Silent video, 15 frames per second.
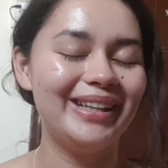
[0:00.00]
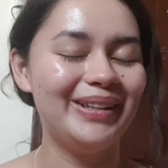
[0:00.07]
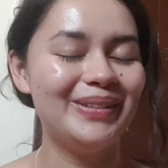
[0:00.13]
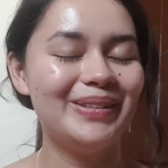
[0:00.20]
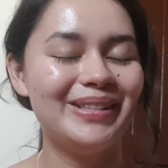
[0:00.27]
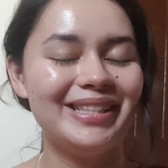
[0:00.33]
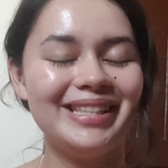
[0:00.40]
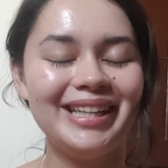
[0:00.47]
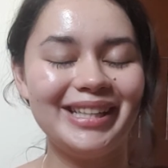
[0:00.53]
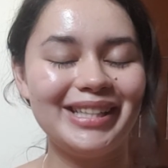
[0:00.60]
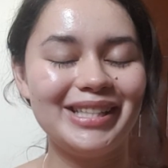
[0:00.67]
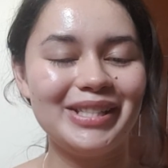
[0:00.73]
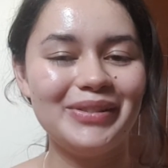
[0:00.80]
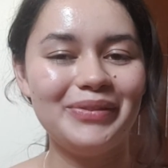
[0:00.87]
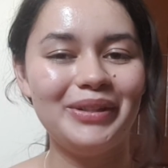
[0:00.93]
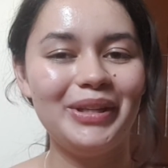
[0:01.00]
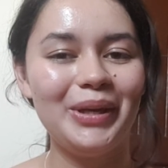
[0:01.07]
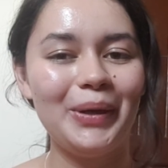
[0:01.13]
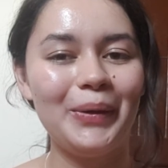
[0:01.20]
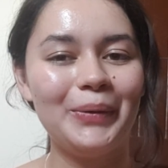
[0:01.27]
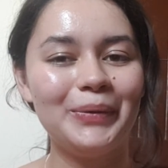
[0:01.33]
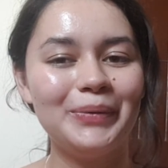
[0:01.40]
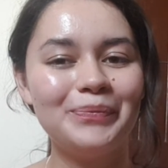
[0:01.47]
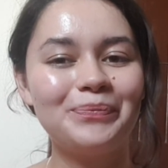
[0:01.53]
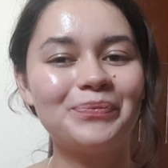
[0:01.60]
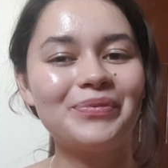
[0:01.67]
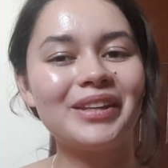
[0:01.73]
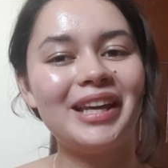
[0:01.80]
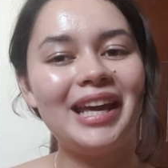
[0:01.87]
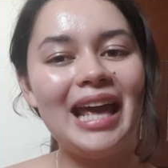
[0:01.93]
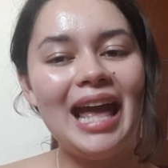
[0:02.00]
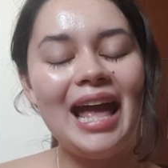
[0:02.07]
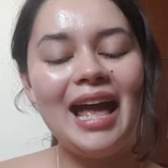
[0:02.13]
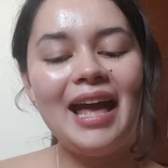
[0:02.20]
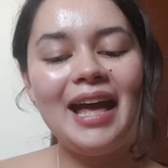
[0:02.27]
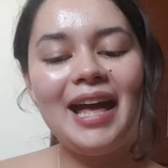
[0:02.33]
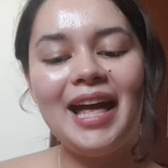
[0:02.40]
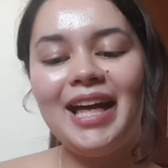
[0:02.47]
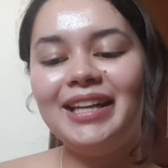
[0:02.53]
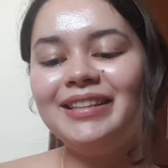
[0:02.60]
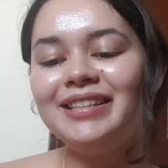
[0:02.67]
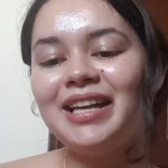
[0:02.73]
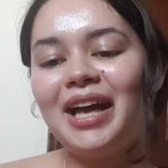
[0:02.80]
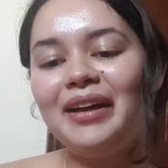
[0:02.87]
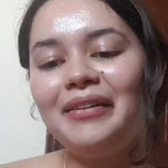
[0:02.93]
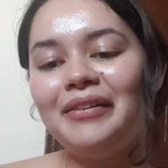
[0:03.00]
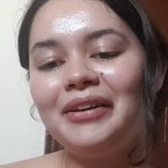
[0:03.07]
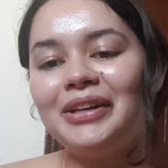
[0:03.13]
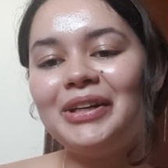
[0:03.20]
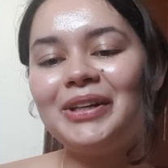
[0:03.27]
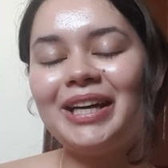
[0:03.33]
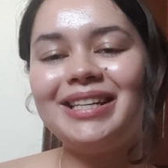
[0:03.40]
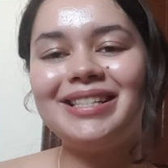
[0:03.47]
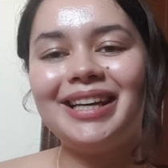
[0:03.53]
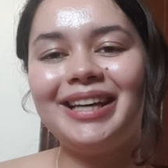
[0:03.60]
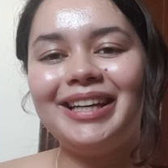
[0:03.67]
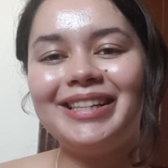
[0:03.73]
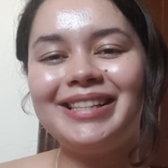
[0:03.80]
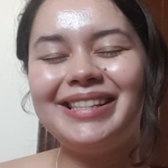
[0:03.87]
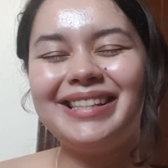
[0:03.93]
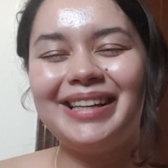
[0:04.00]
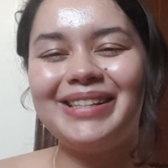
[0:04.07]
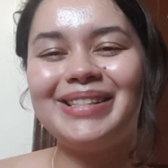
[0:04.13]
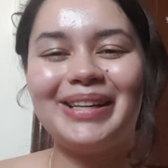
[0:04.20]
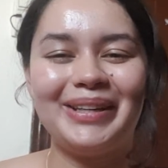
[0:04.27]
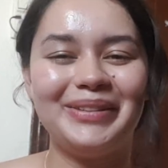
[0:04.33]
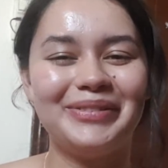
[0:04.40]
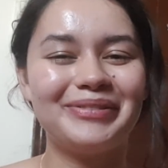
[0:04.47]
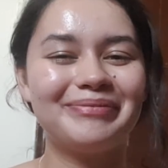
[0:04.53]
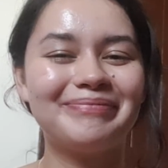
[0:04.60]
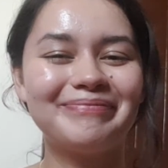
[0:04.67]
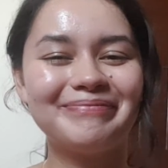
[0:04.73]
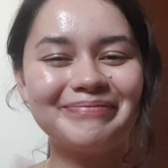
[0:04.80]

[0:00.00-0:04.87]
see you in the next video, and have a great day and stay safe.